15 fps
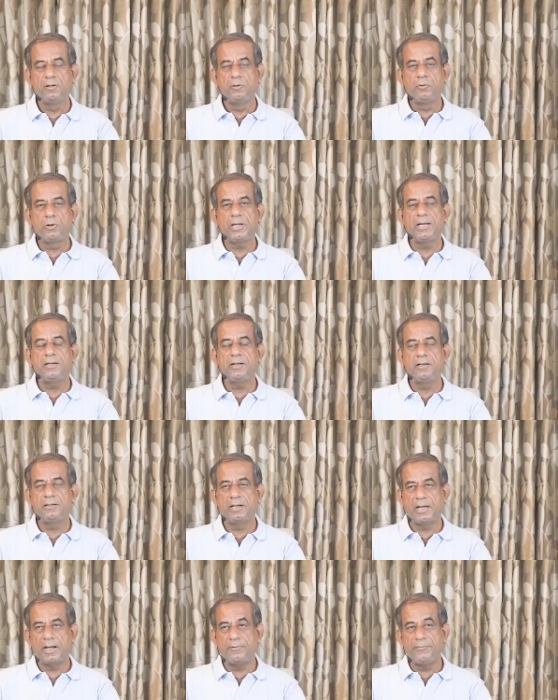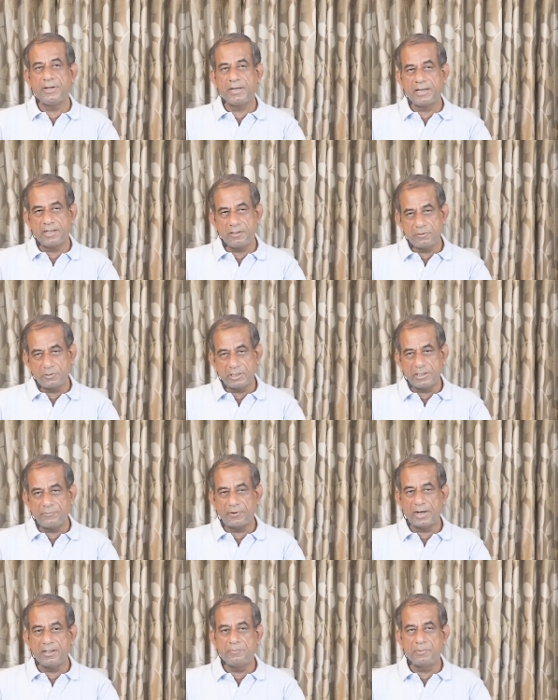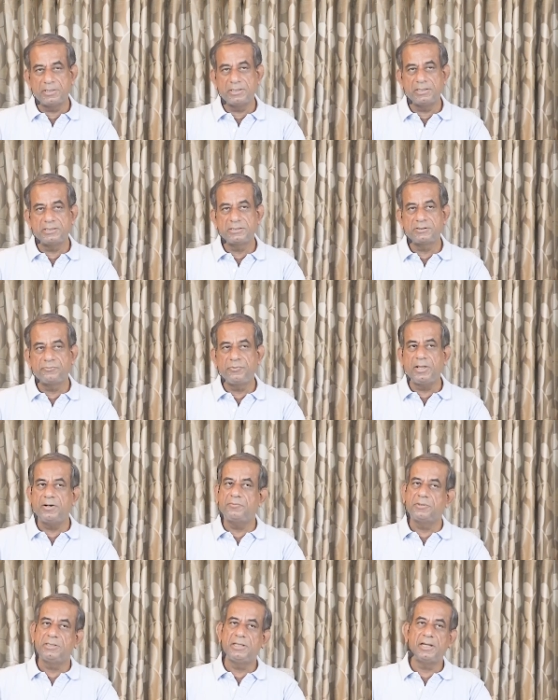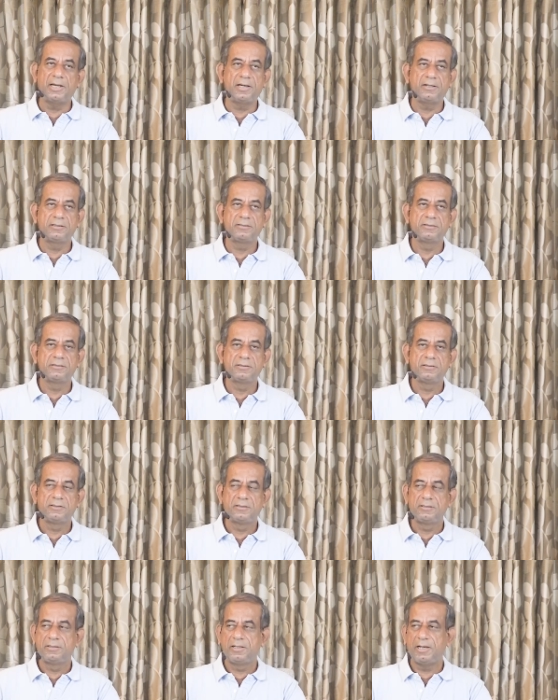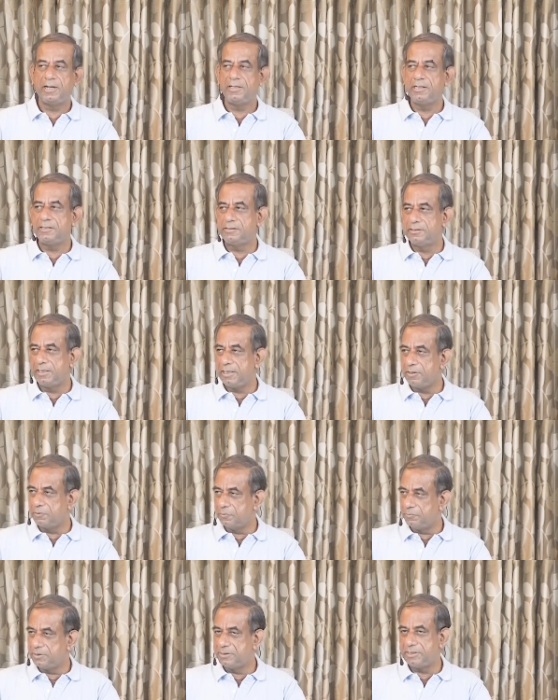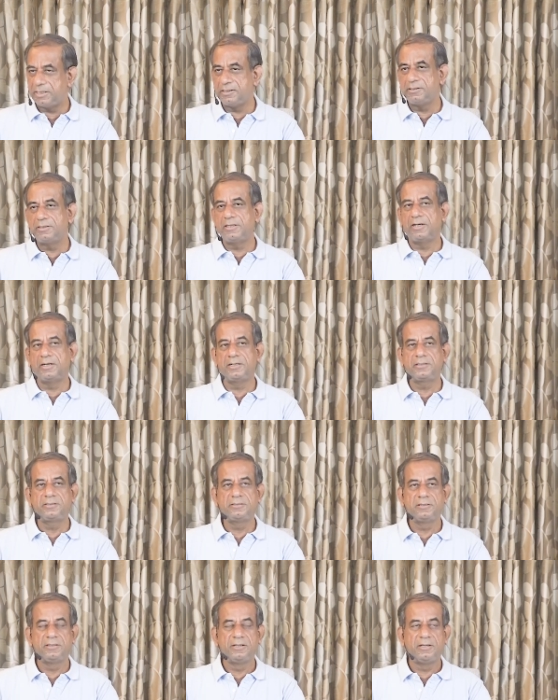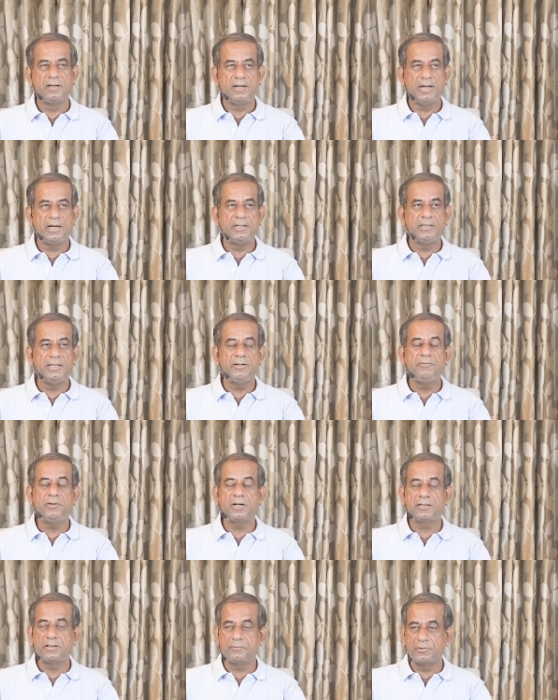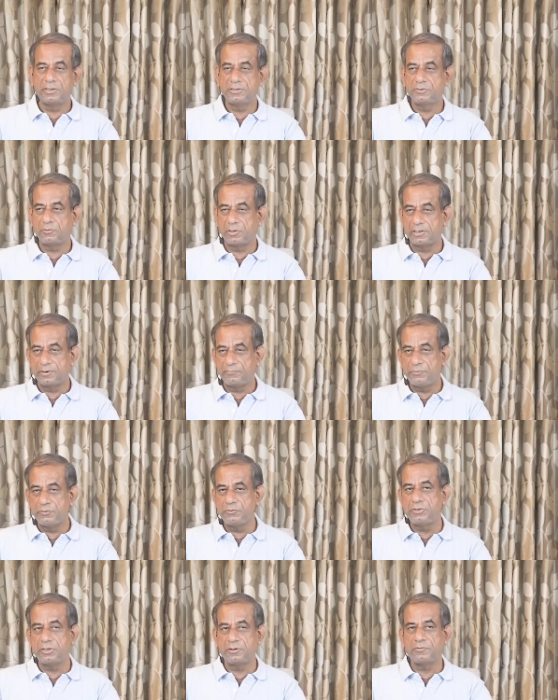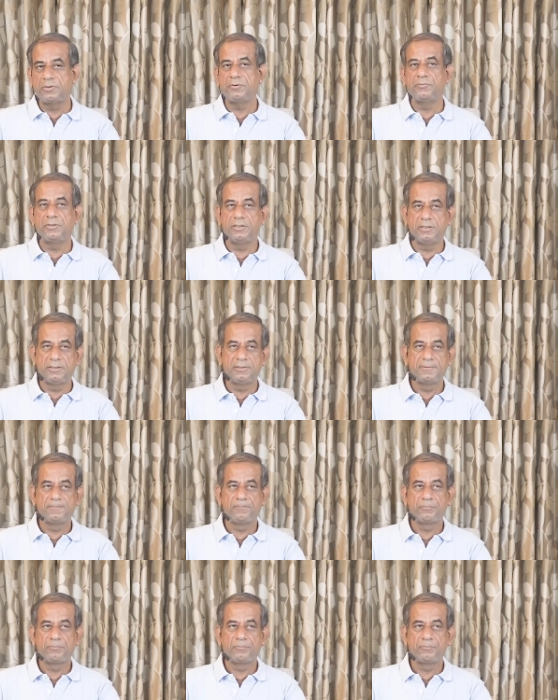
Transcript: who can awaken to the divine presence wherever they are. And it's they who will change the earth, and they are the ones who are the future of the world.